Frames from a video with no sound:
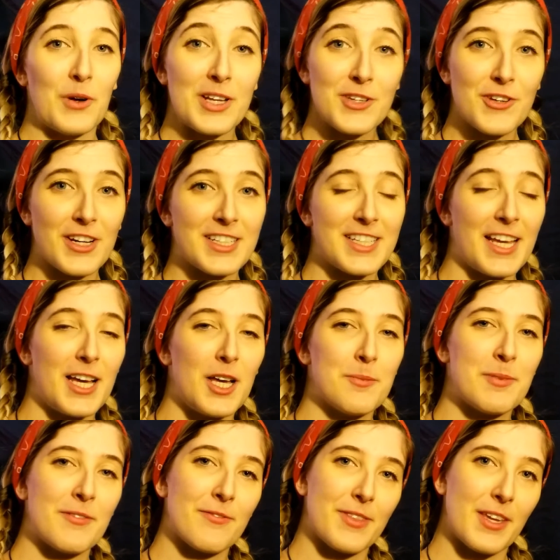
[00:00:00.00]
One trick to
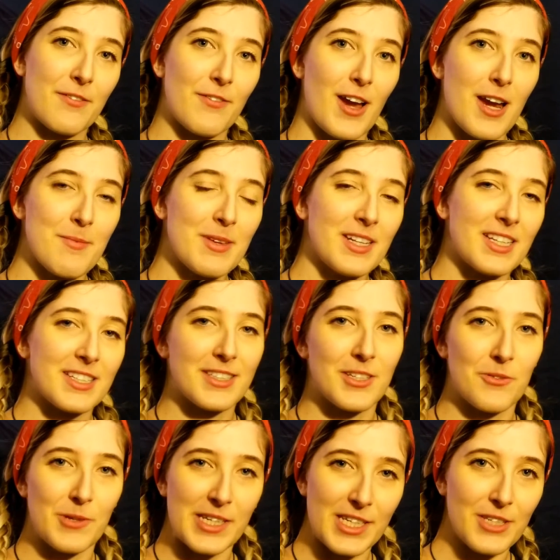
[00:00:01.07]
help the environment is
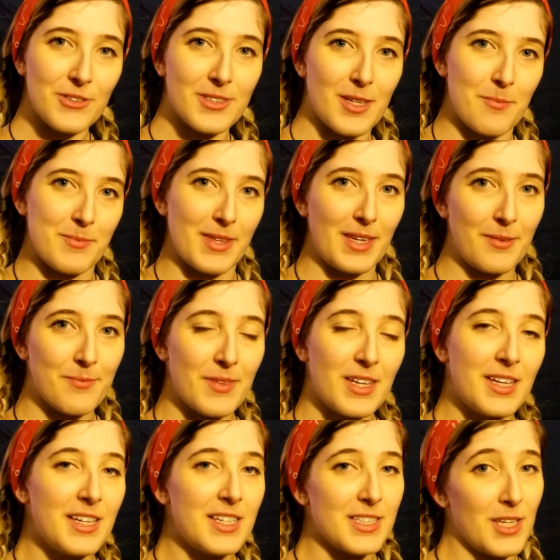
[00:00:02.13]
to reuse something.
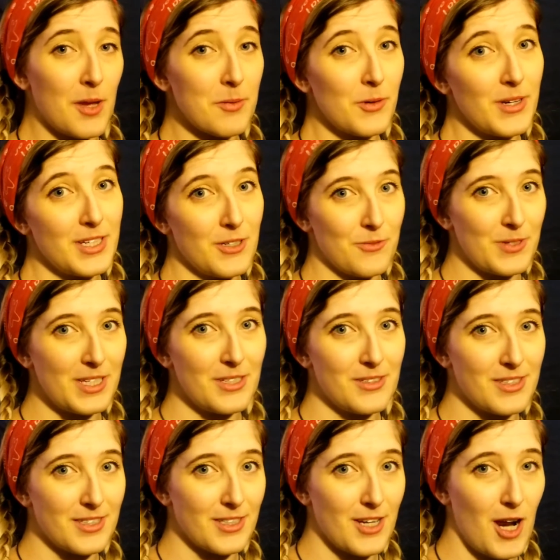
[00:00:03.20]
So I'm going to
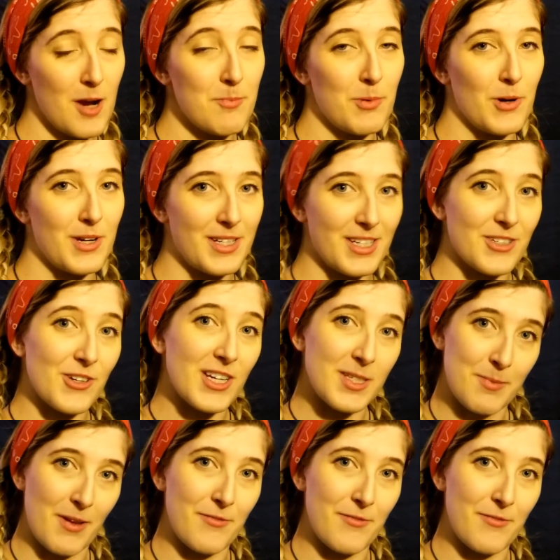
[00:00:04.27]
reuse this cardboard to trace my